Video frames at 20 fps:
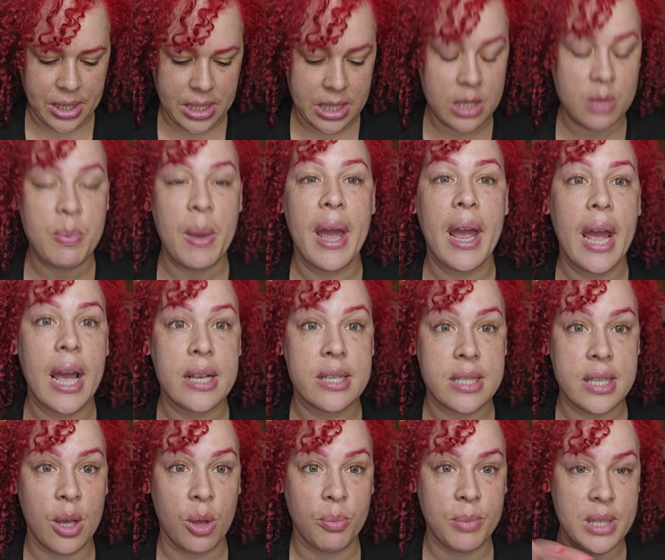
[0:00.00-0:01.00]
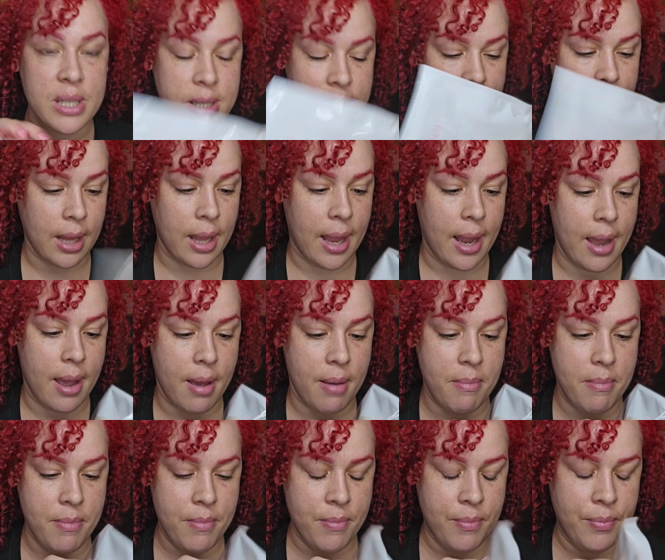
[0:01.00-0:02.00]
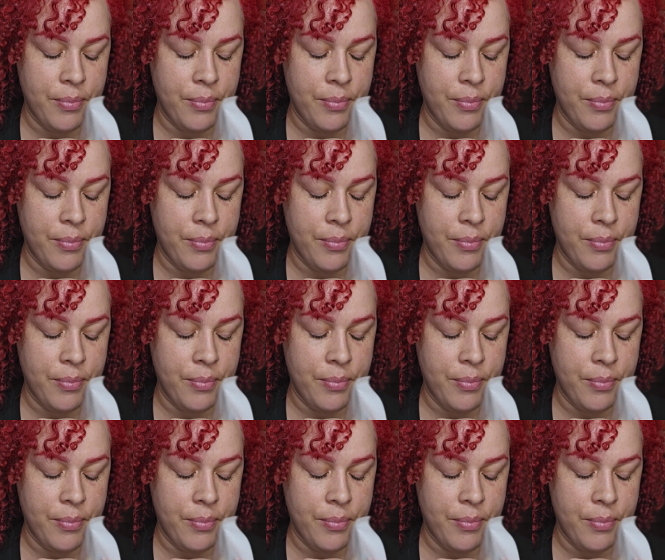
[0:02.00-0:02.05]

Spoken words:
this is by SL Miss Glam.